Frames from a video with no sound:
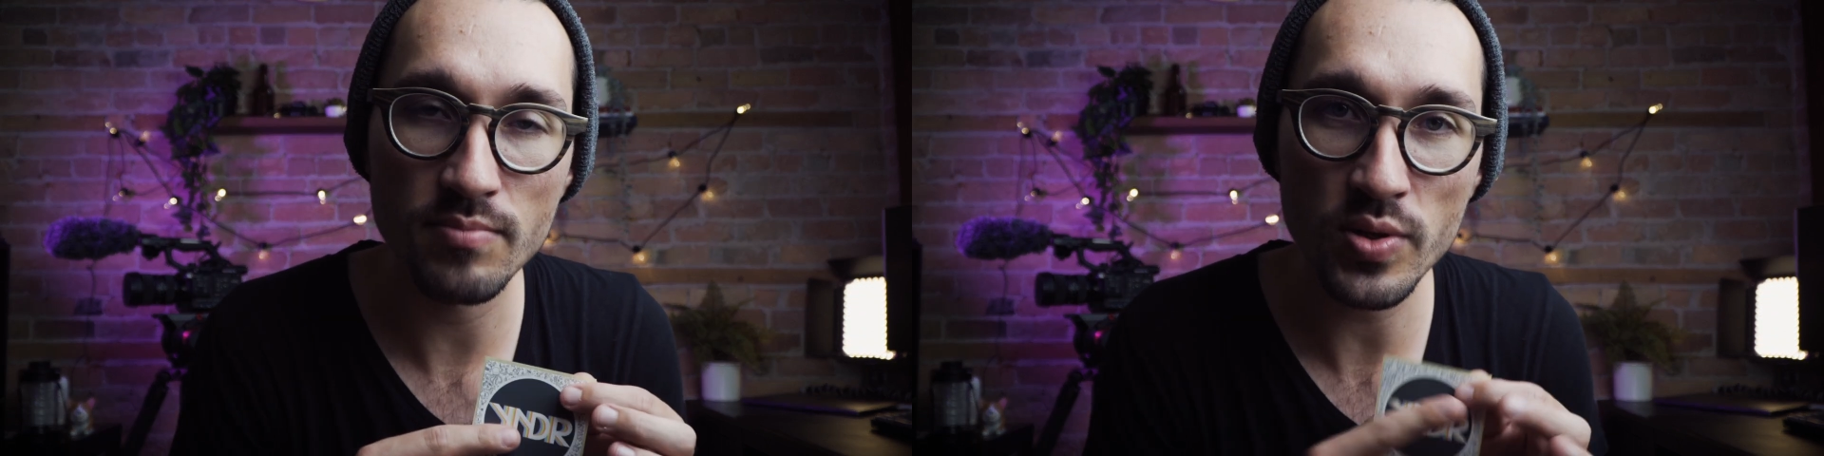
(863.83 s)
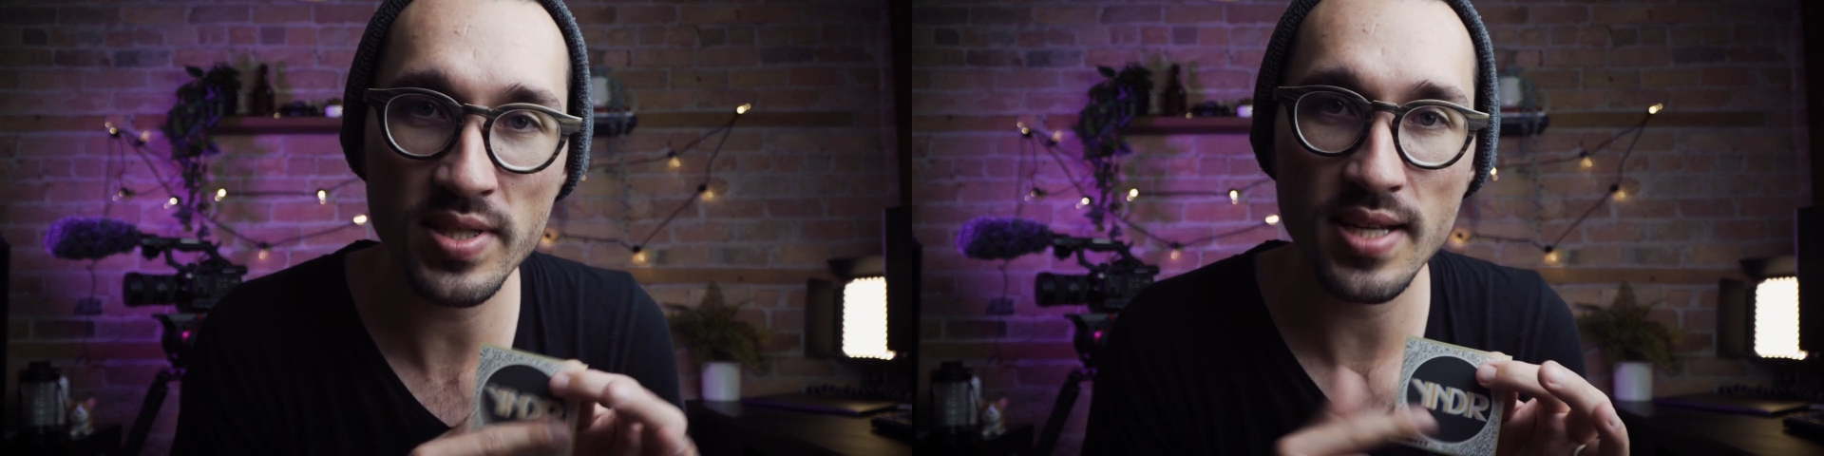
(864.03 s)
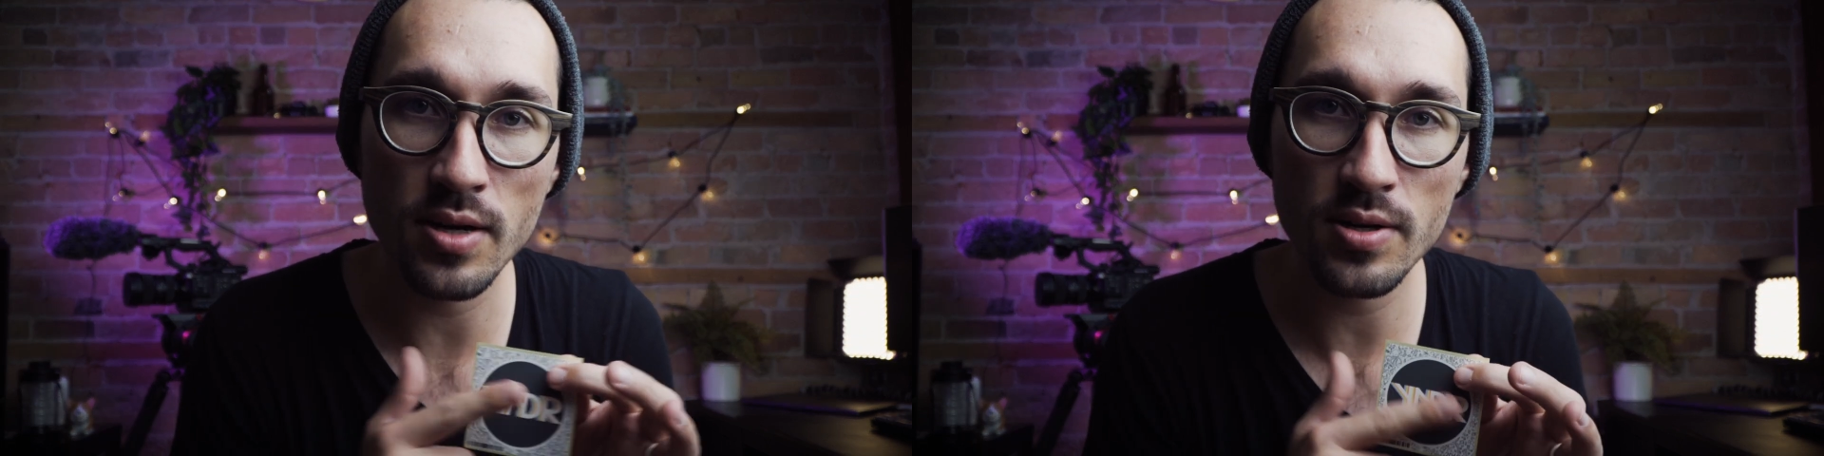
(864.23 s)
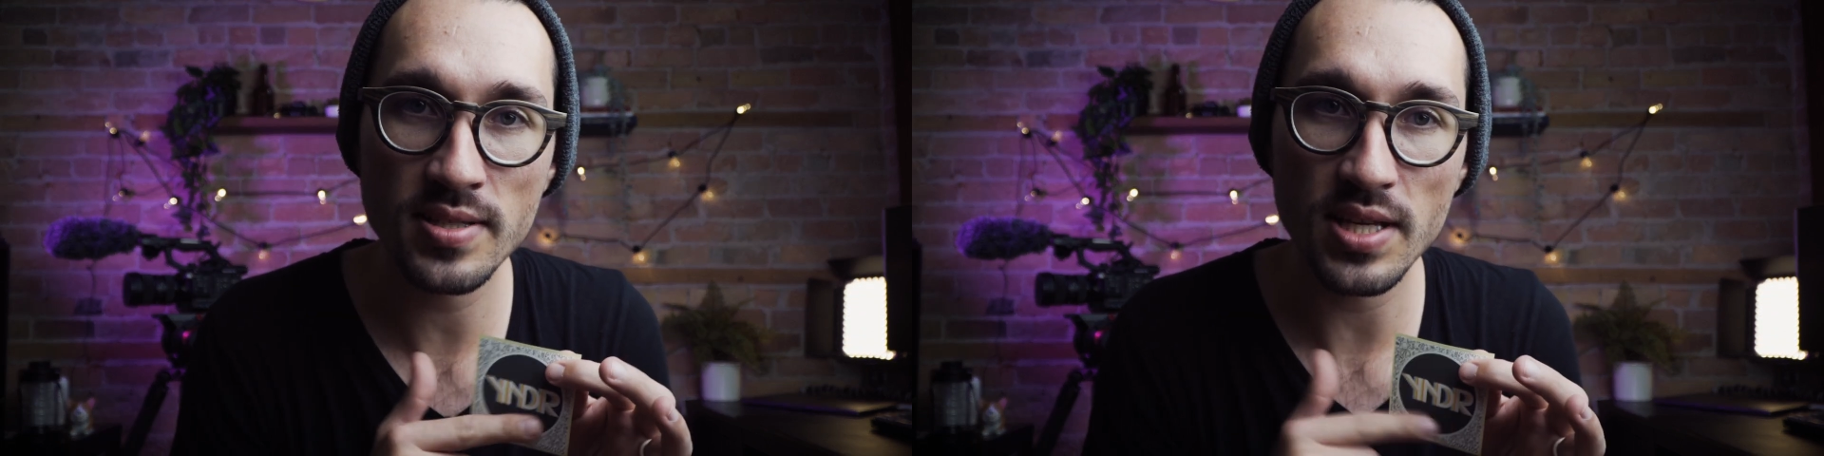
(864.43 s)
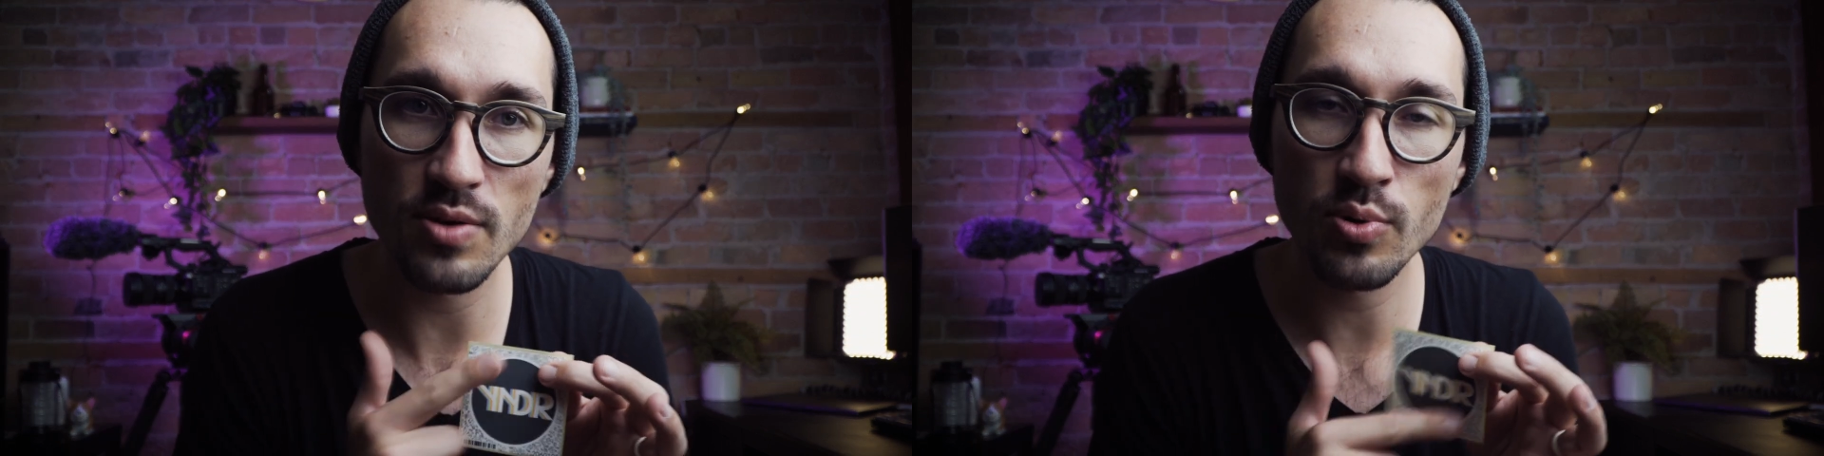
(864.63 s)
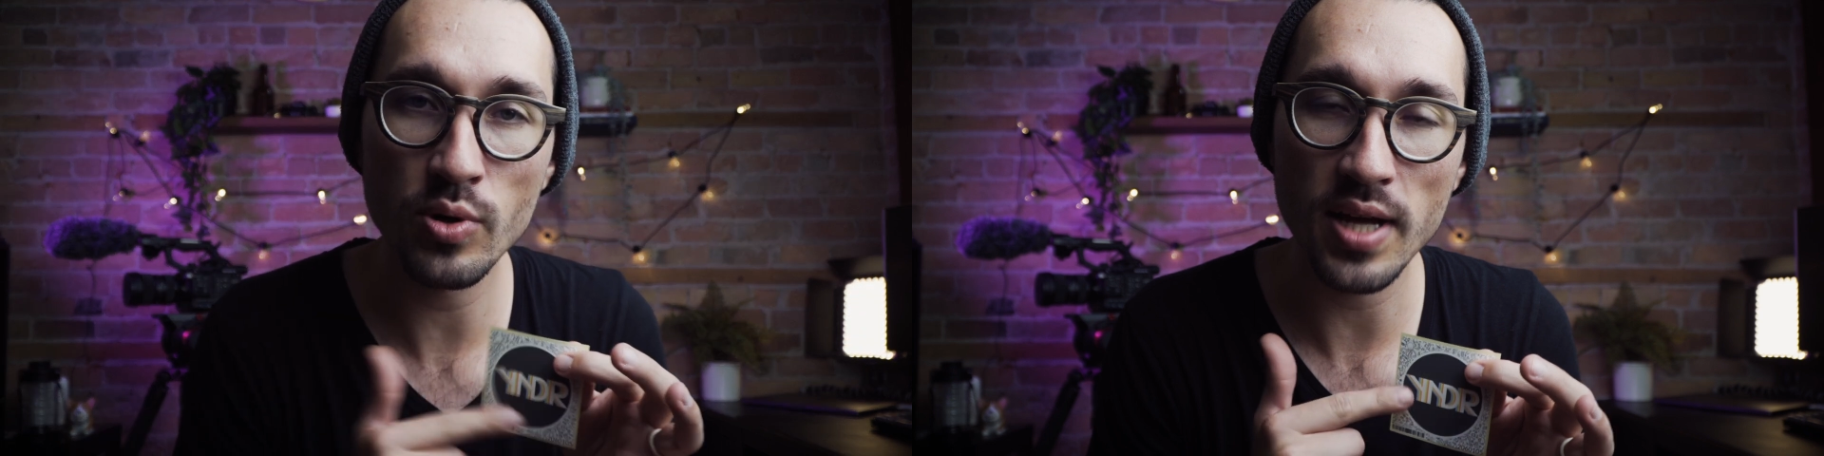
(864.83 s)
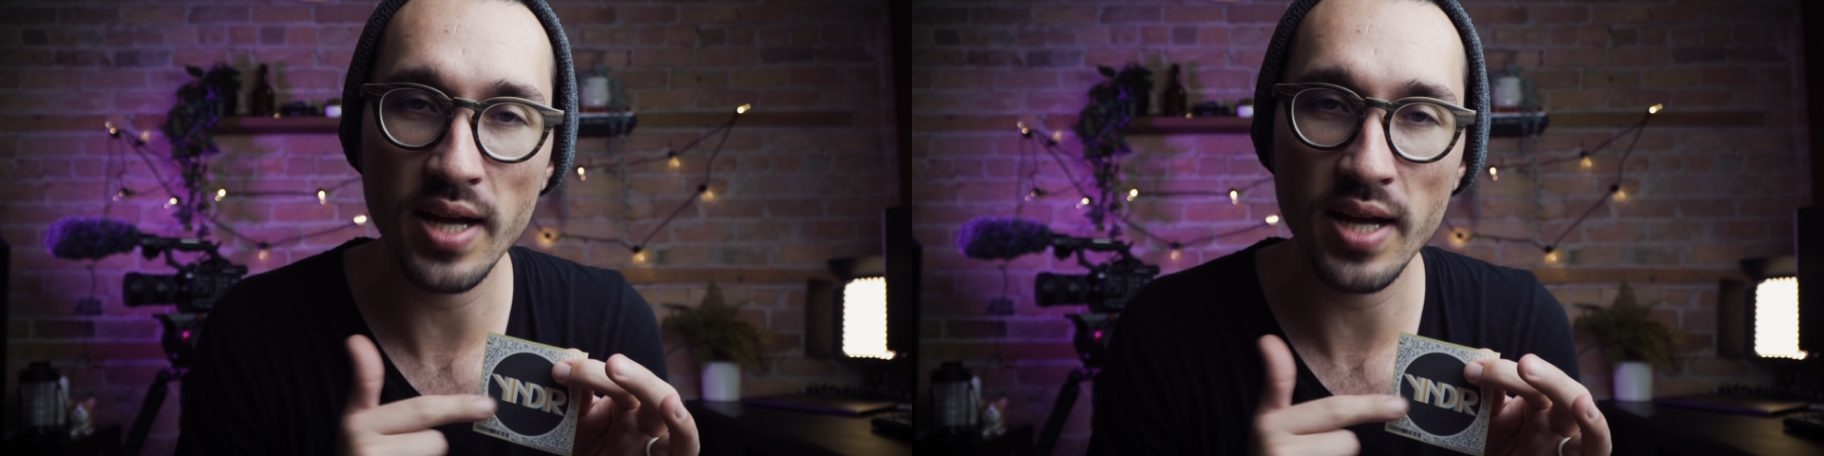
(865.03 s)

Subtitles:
stickers that you put